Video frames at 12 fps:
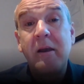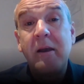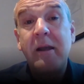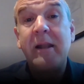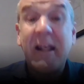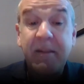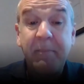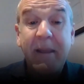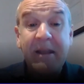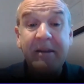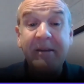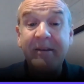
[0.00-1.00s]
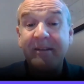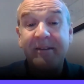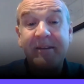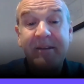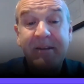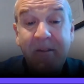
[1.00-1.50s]
It has been
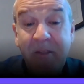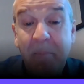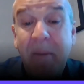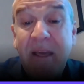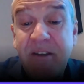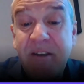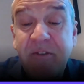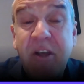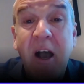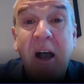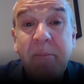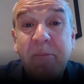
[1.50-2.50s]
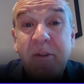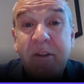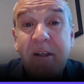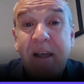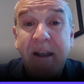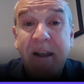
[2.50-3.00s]
the best of
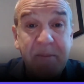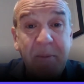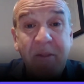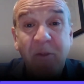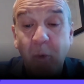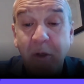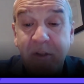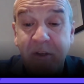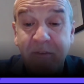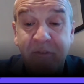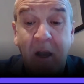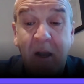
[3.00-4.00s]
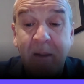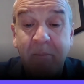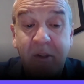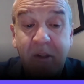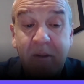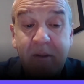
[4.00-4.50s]
times, and it's been the worst of
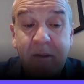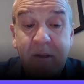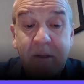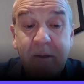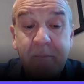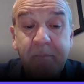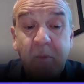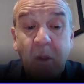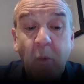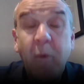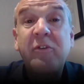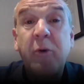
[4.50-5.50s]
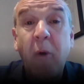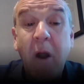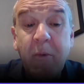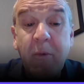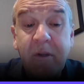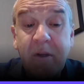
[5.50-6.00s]
times. We've
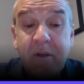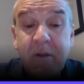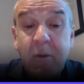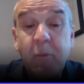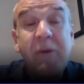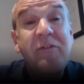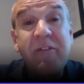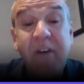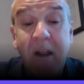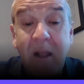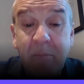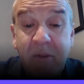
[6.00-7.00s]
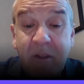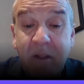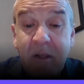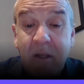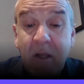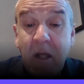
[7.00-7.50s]
grown, we've developed,
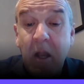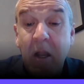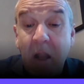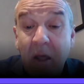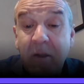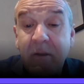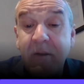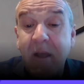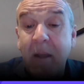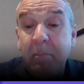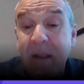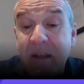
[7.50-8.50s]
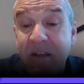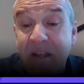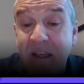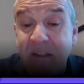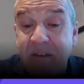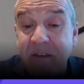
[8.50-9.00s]
learned, and been
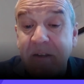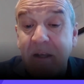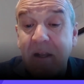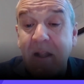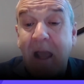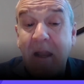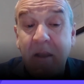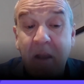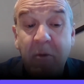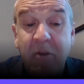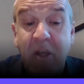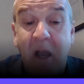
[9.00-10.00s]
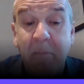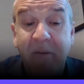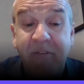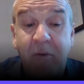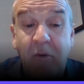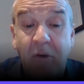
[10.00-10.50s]
tested like no time
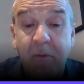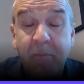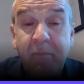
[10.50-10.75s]
before.